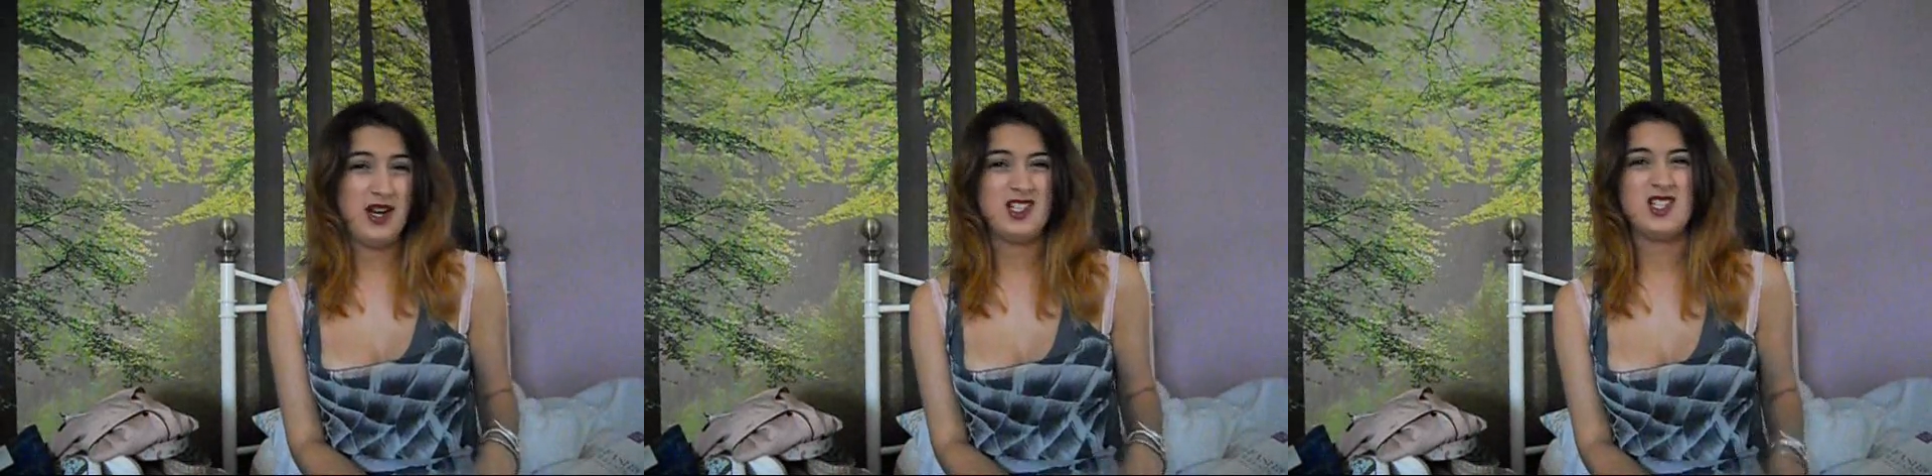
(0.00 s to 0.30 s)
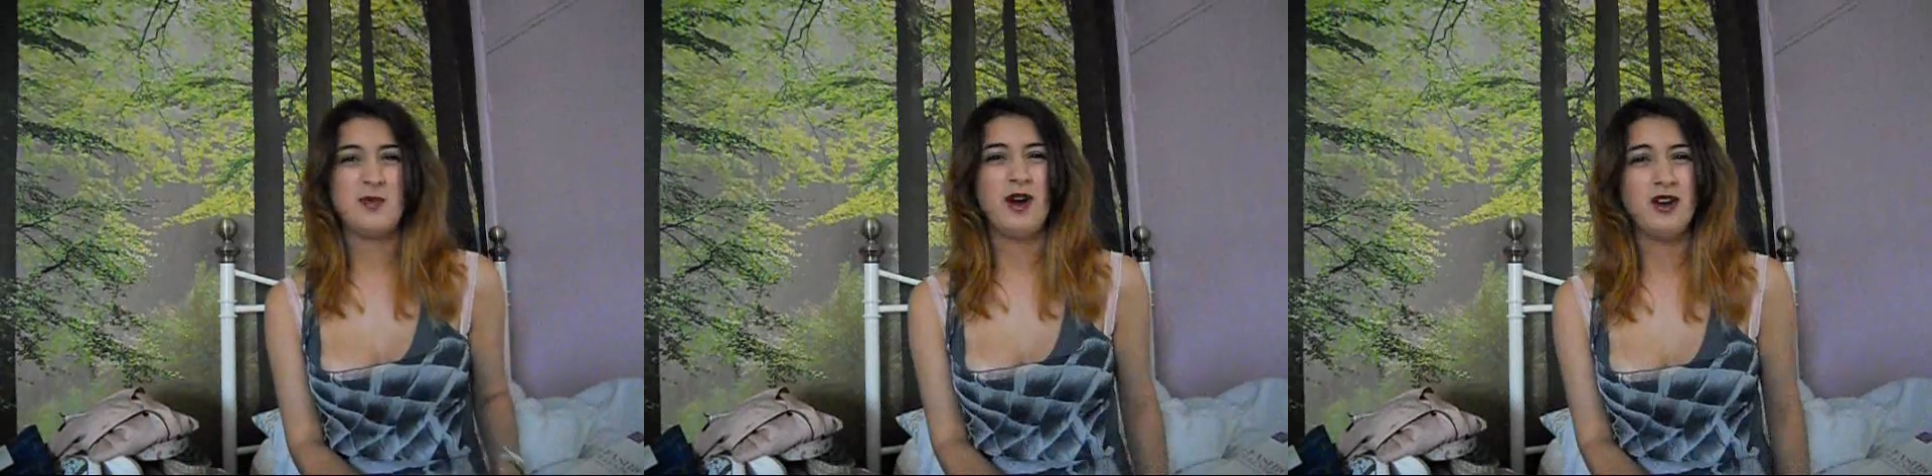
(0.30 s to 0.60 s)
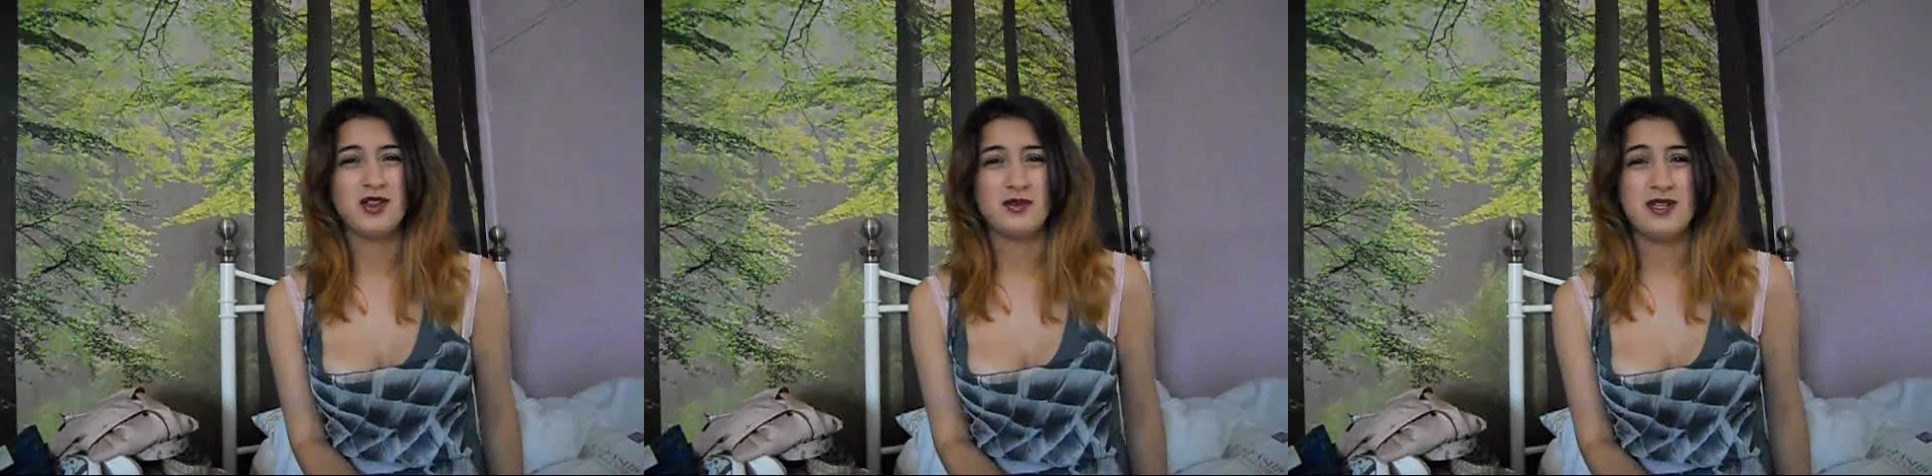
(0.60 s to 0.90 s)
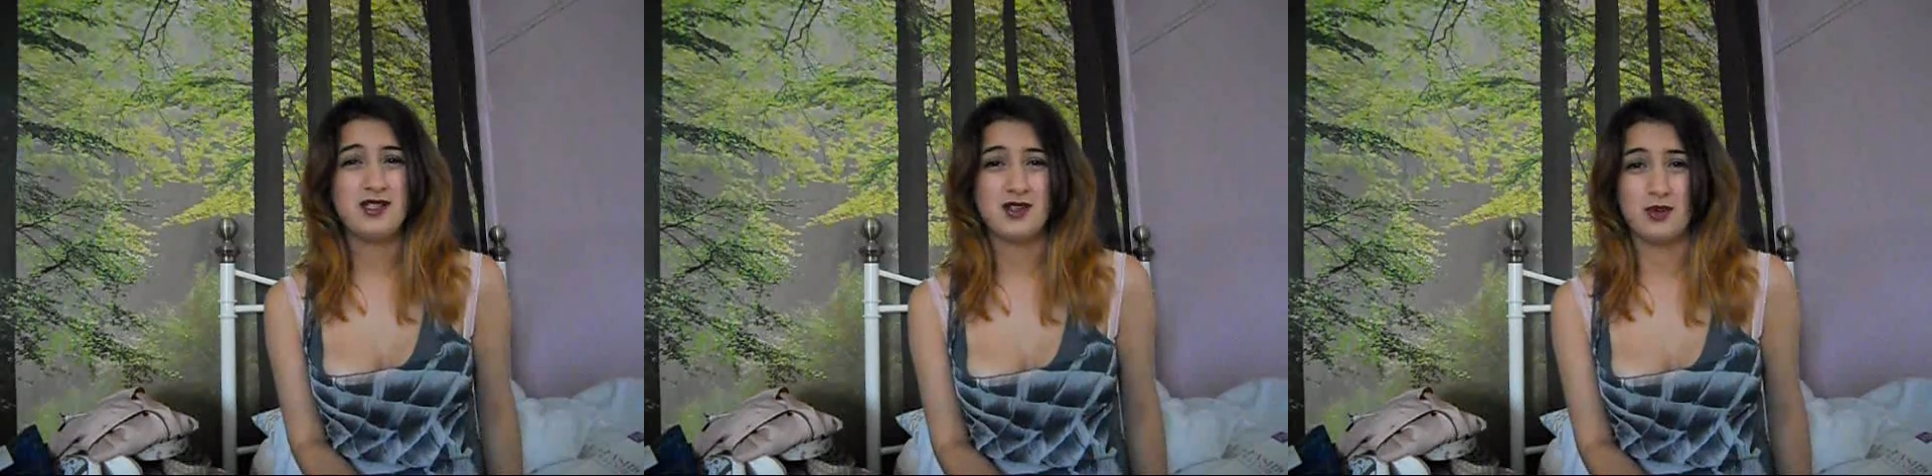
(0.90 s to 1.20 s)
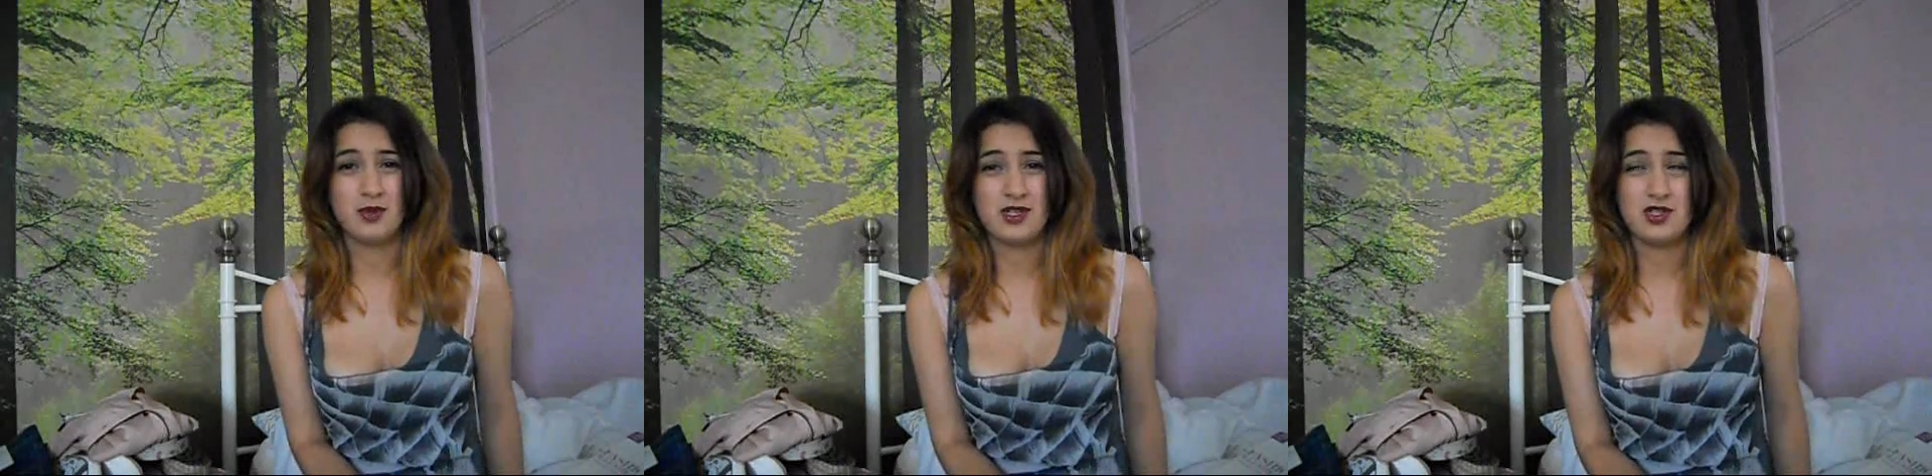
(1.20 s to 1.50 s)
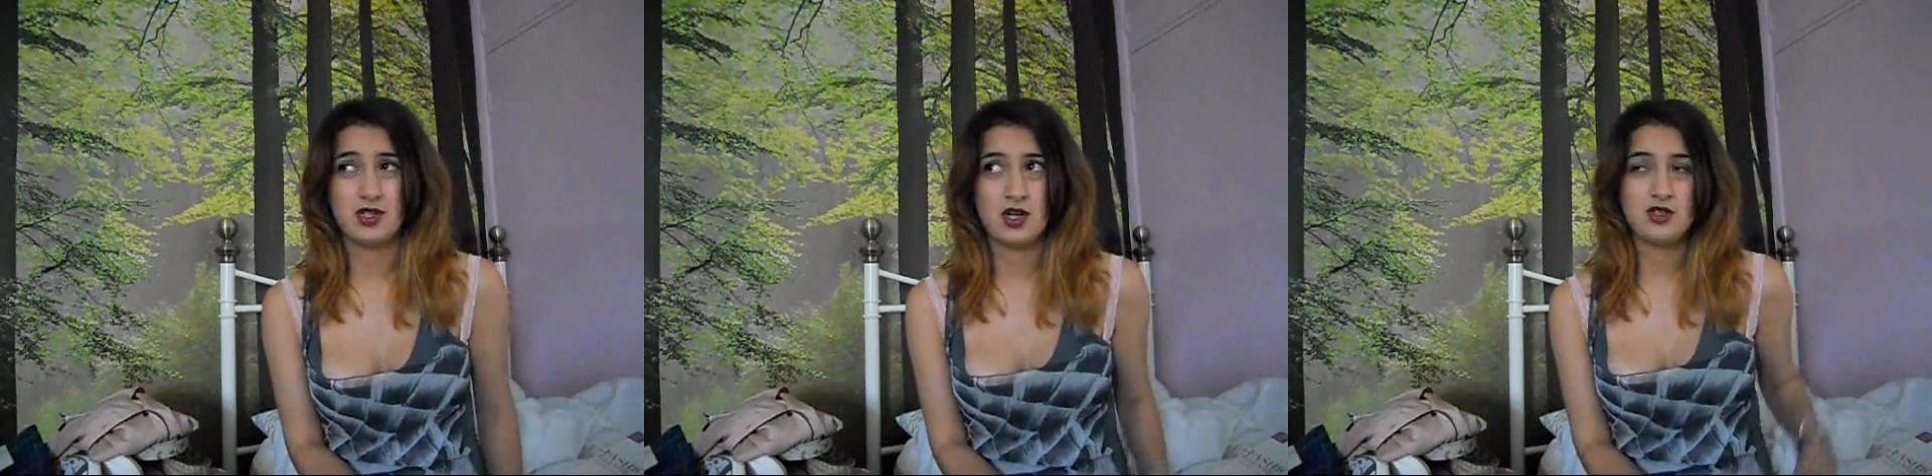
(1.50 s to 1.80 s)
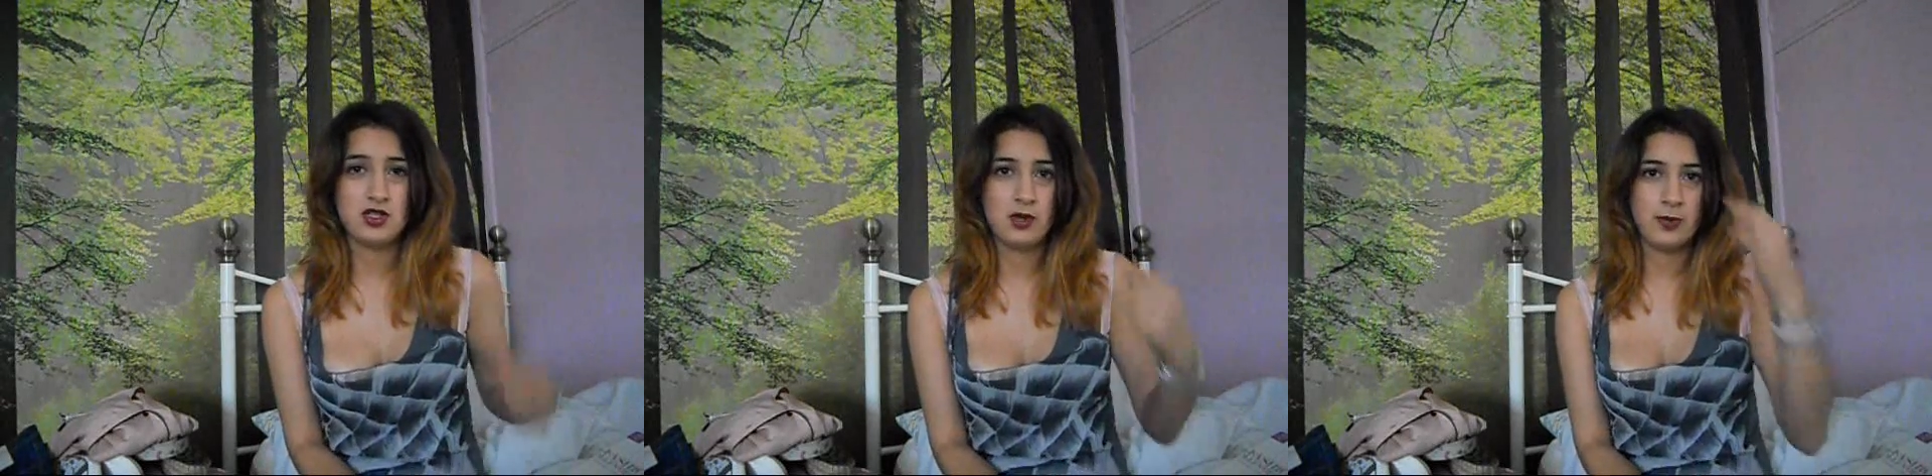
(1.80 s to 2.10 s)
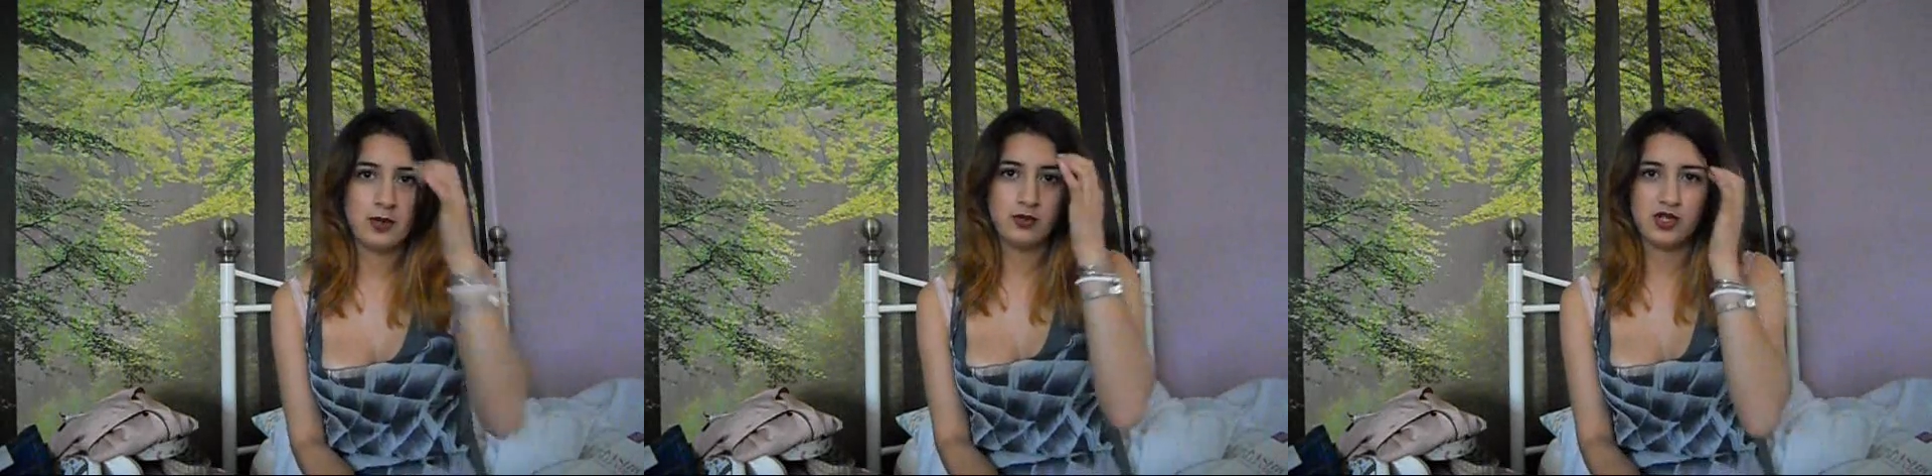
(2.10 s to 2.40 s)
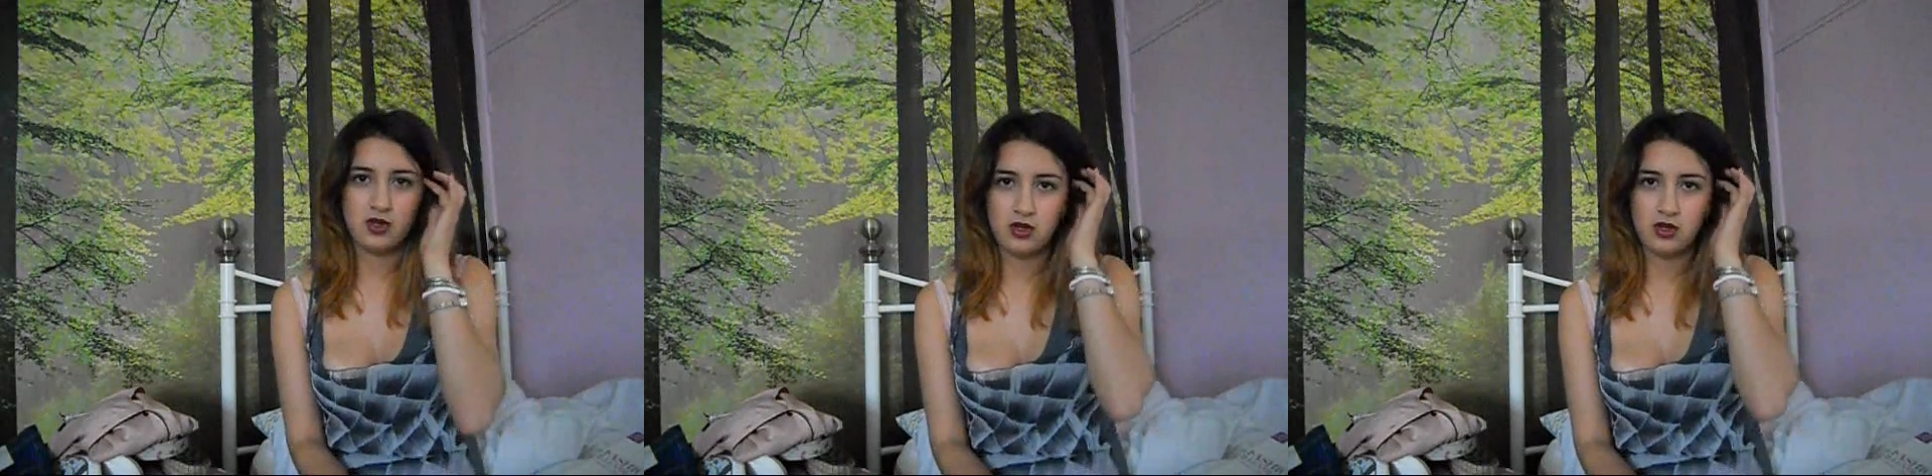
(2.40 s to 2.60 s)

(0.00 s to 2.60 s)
actually part of the reason I wanted to go to Dublin was so I